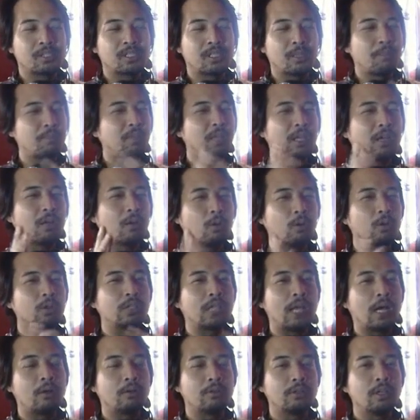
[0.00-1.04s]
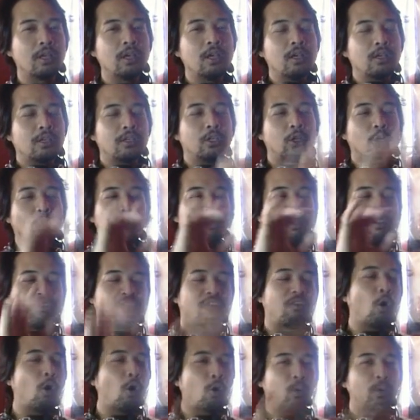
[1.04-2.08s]
something cooldown
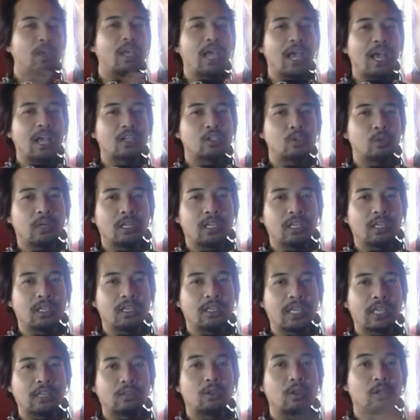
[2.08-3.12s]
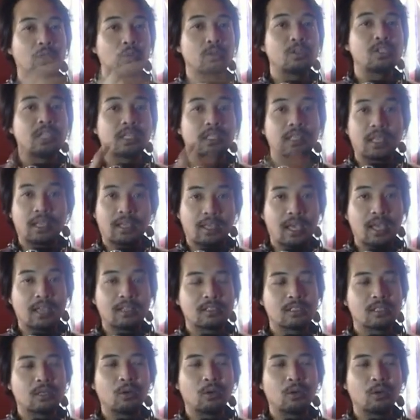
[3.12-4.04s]
before we actually get to use it again.